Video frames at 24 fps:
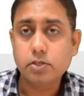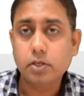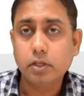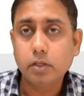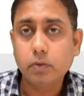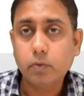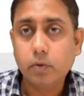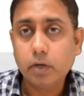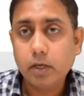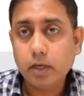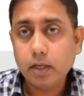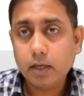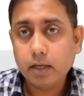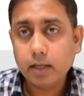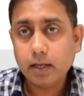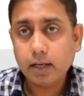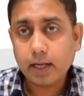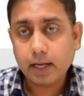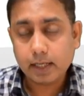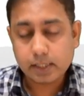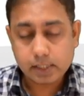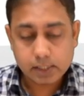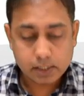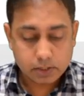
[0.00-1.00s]
on the vertical
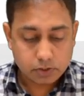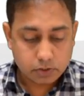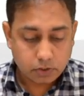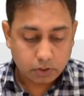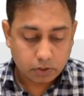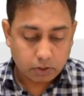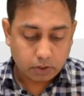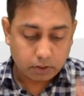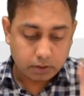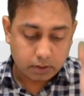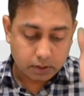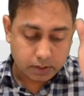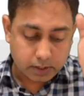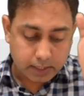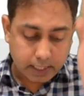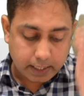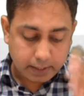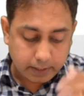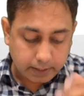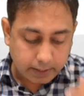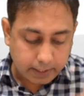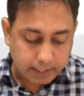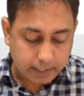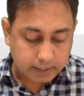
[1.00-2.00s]
axis, or on the
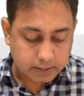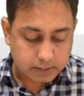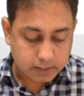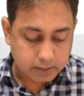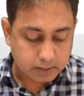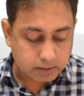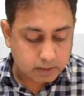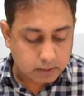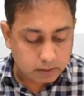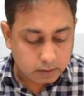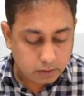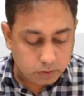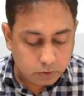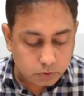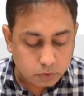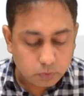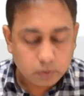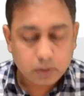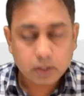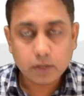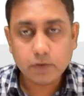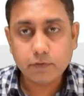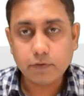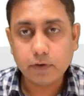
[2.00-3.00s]
standing axis, the
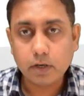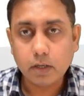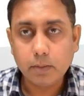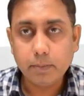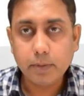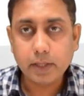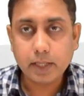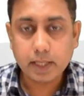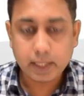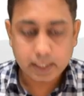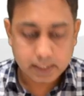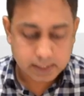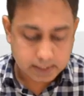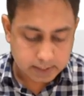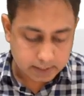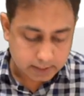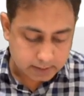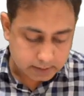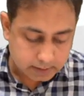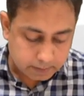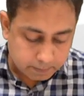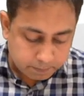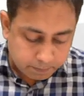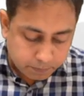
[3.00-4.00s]
new confirmed
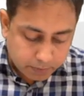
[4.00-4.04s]
cases